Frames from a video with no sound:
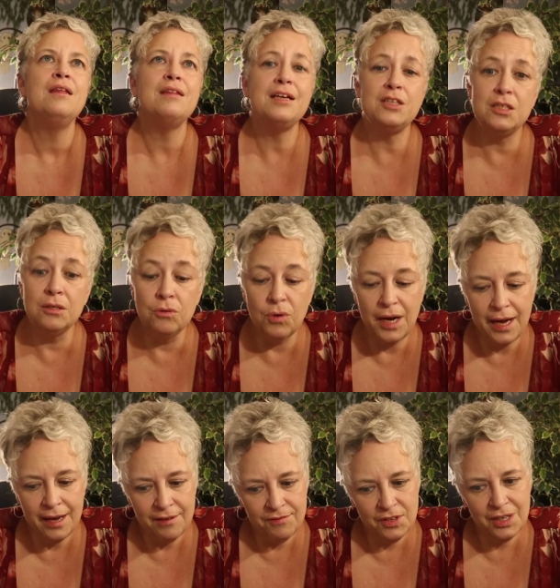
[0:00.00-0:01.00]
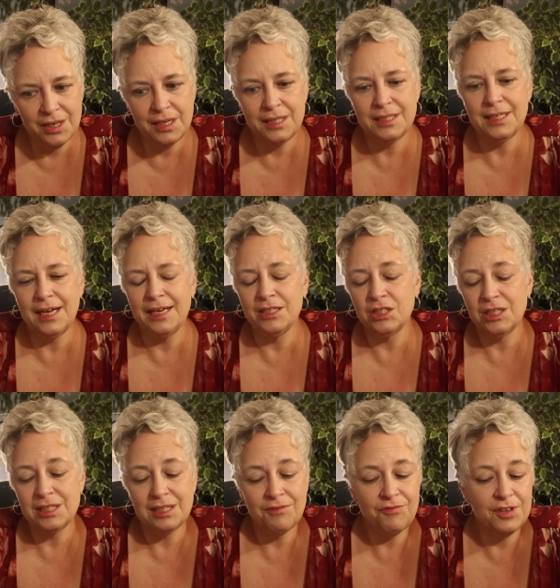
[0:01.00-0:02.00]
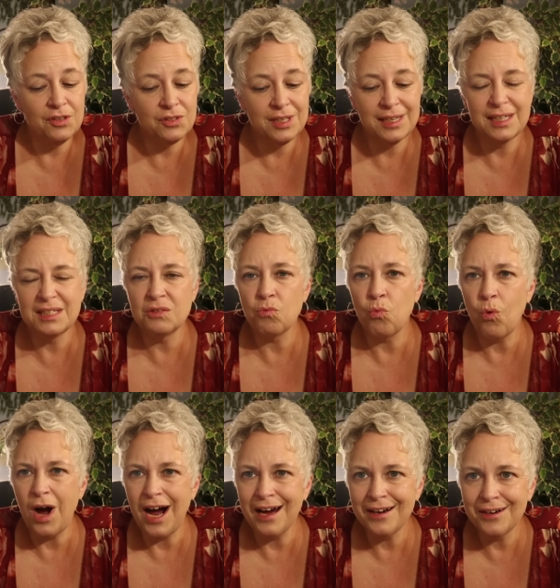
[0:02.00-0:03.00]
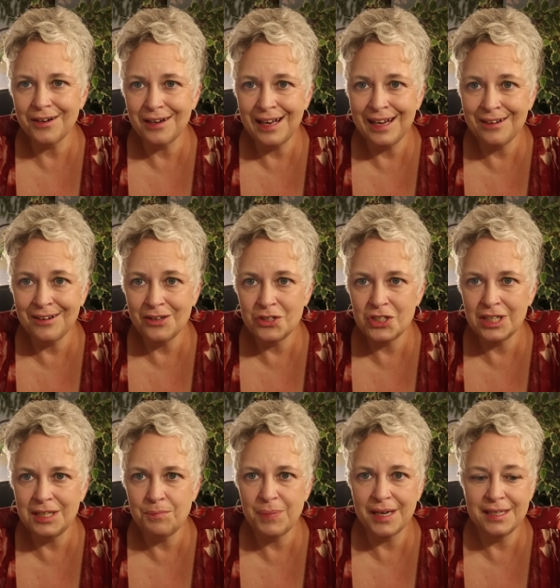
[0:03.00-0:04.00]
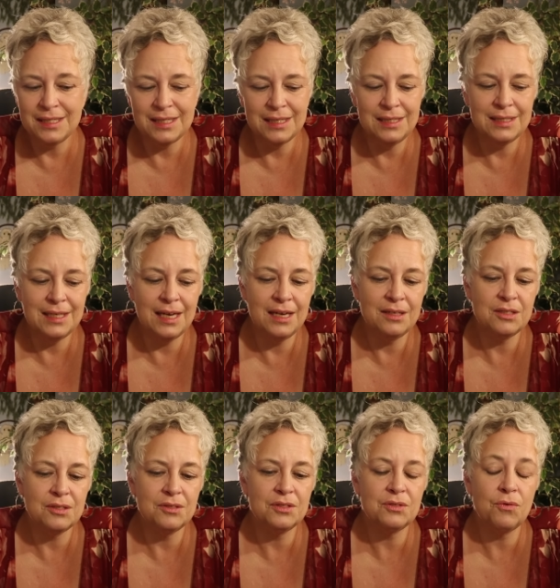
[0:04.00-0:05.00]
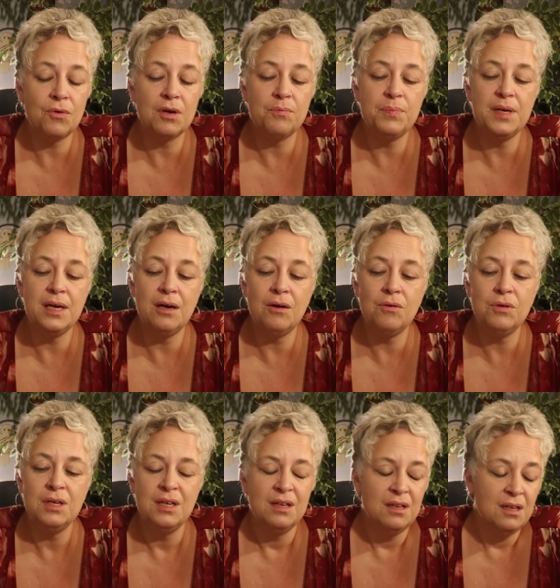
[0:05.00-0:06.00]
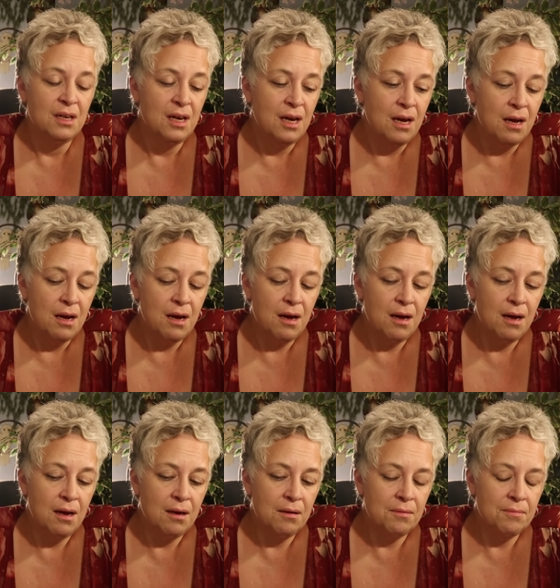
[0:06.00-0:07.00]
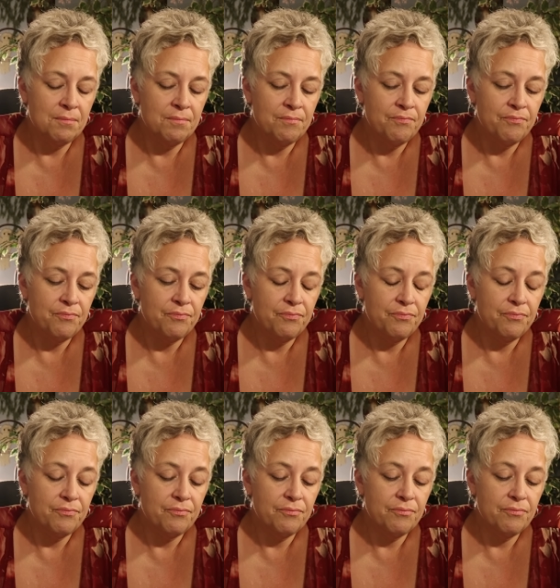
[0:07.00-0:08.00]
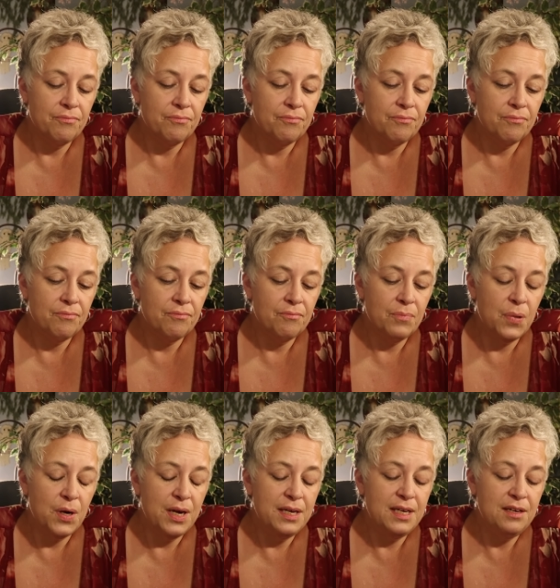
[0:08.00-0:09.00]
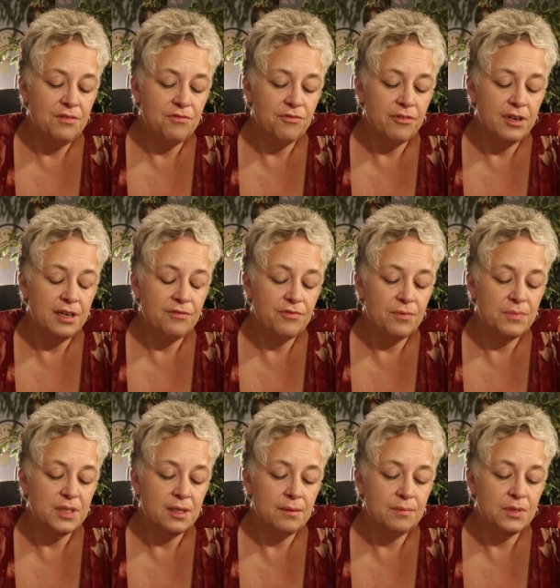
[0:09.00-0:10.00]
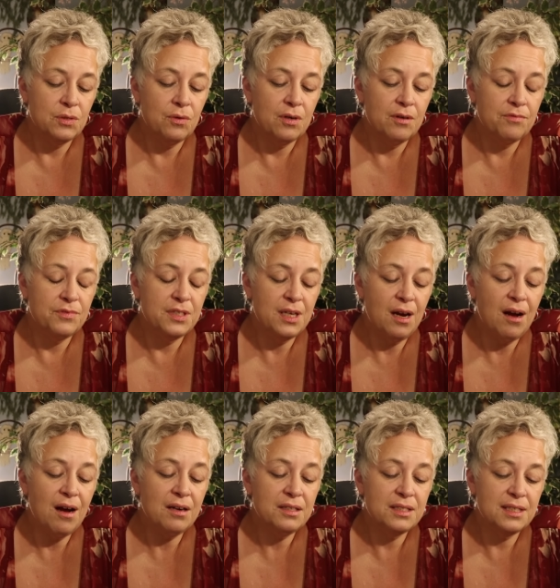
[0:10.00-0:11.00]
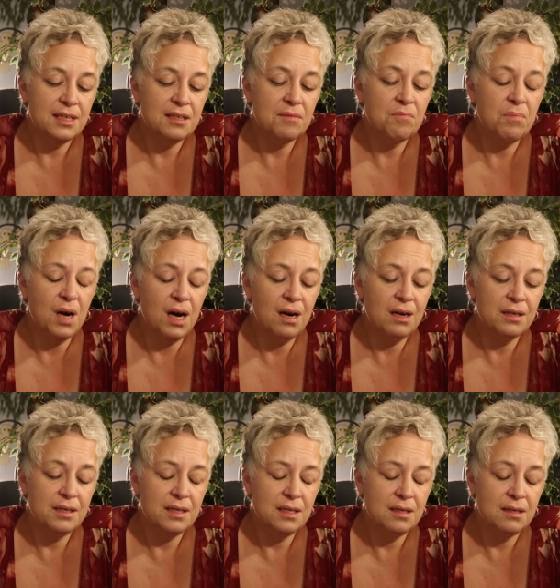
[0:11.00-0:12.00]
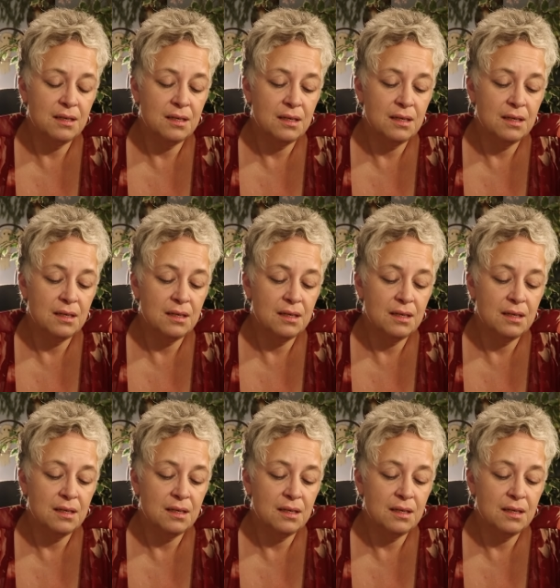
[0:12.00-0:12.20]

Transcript: They do have good intentions. It feels like it's water energy, Pisces, Cancer, Scorpio. Um, breaking free from some sort of toxic bond